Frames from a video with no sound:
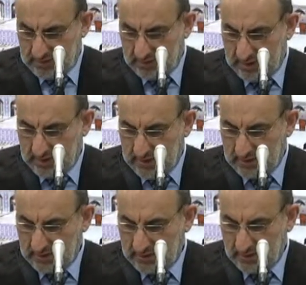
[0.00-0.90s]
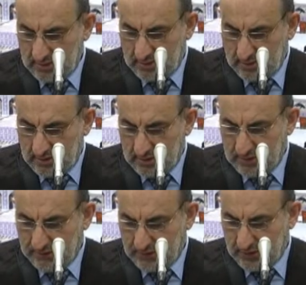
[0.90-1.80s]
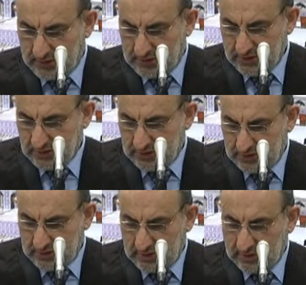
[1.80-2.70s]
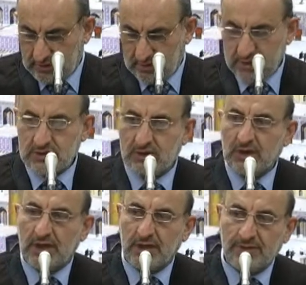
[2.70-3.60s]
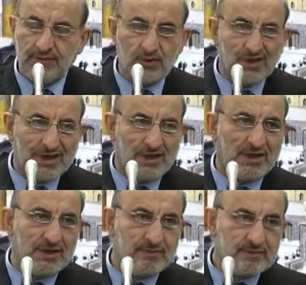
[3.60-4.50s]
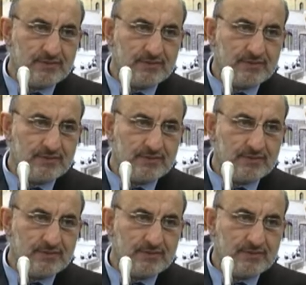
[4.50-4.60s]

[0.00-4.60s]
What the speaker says: And then he added a 4th situation, that it is okay if you carry